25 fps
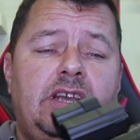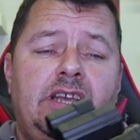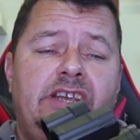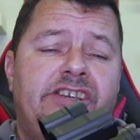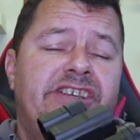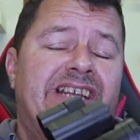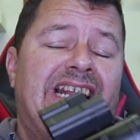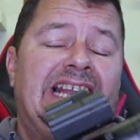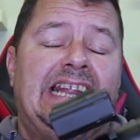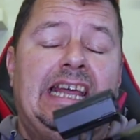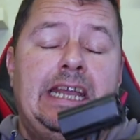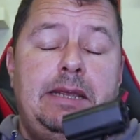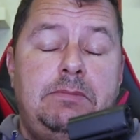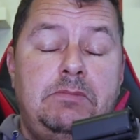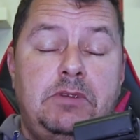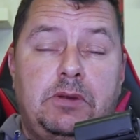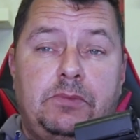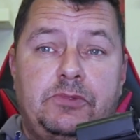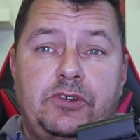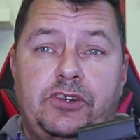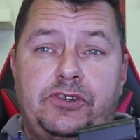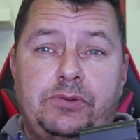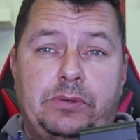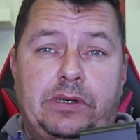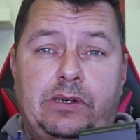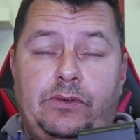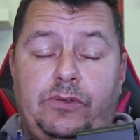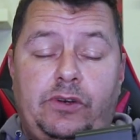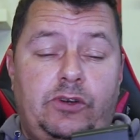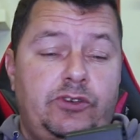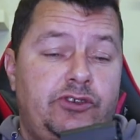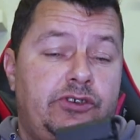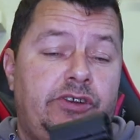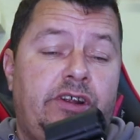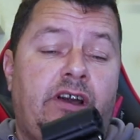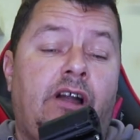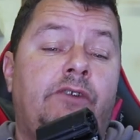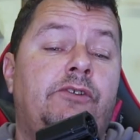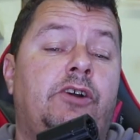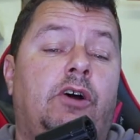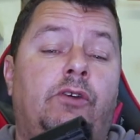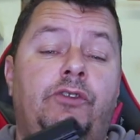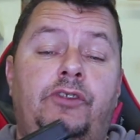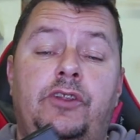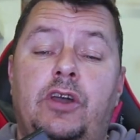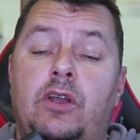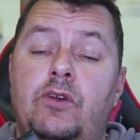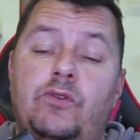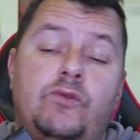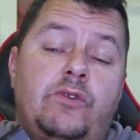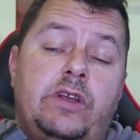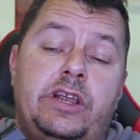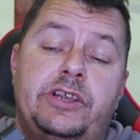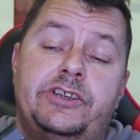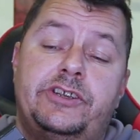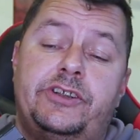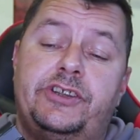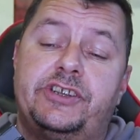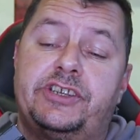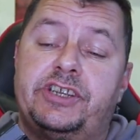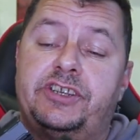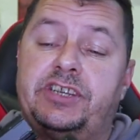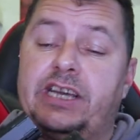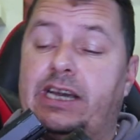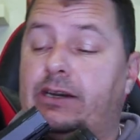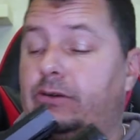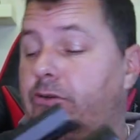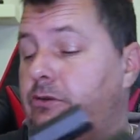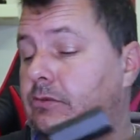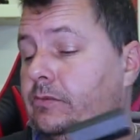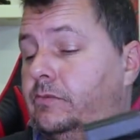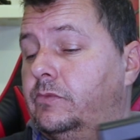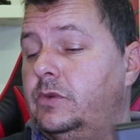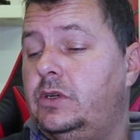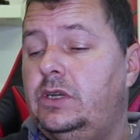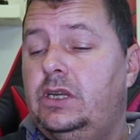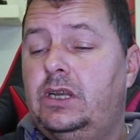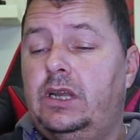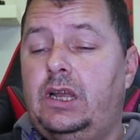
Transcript: It's claimed up to 1200. I've got no reason to doubt them.